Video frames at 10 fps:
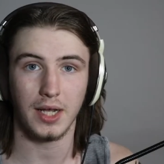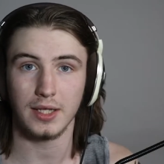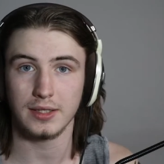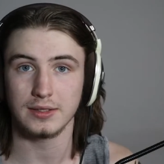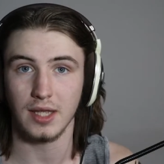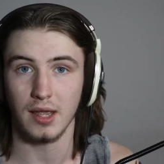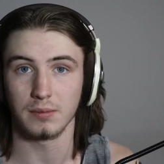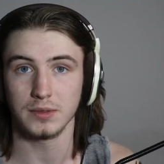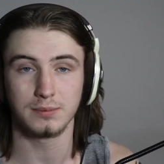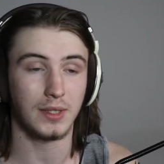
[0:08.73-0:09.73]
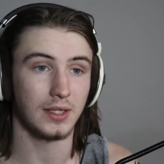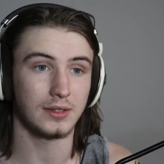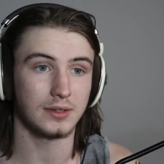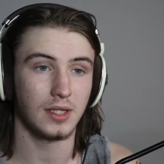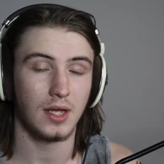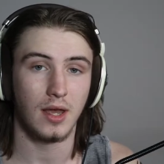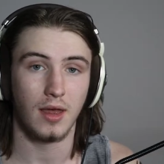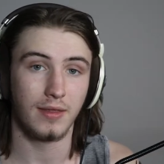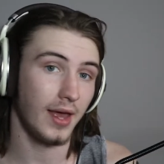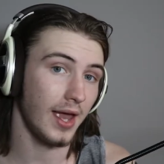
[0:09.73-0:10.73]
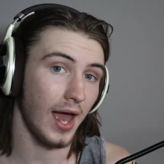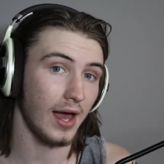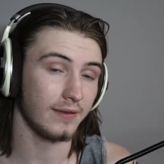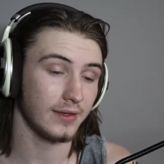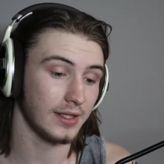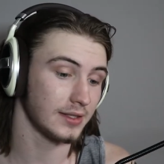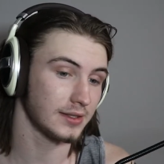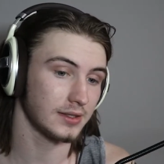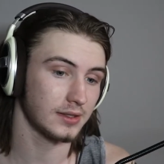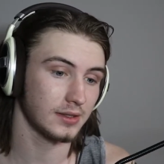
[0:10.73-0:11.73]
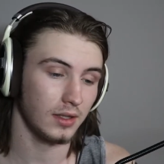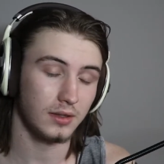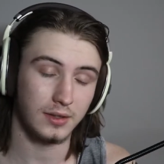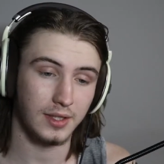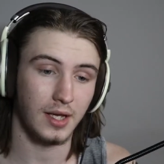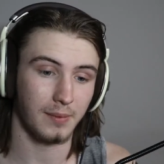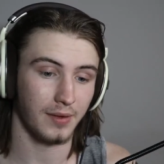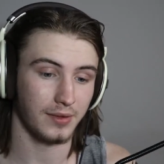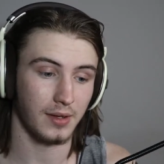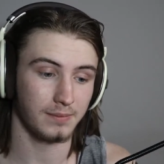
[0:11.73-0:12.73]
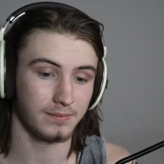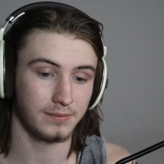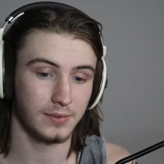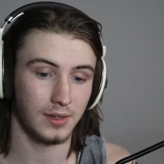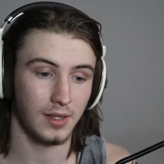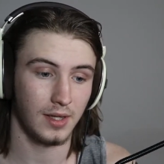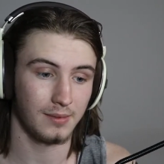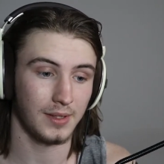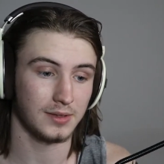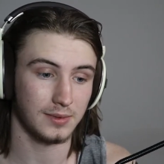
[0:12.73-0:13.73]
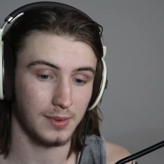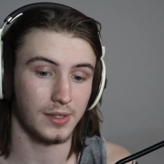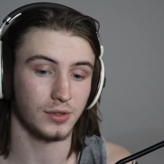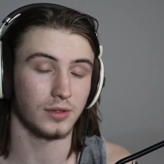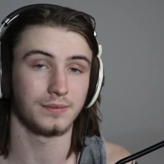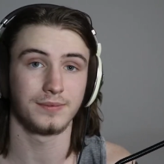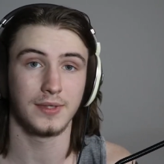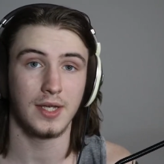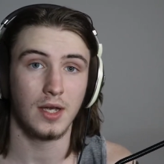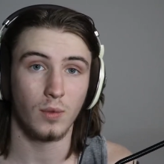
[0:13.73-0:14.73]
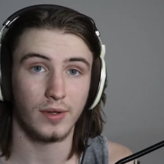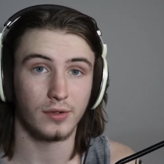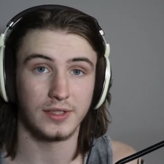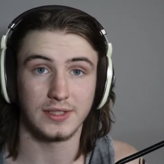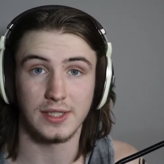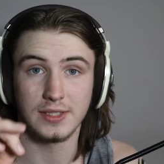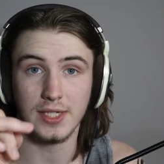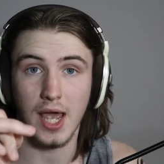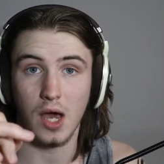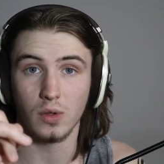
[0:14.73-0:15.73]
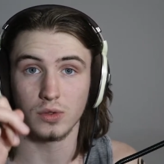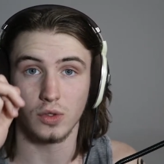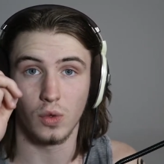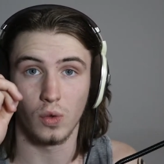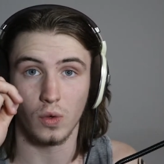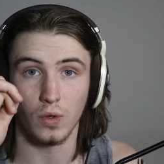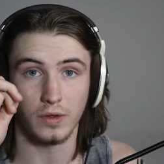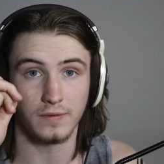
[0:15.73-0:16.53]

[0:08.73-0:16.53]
I like these games because they have this little thing about them that makes them special. Whether it is the sound or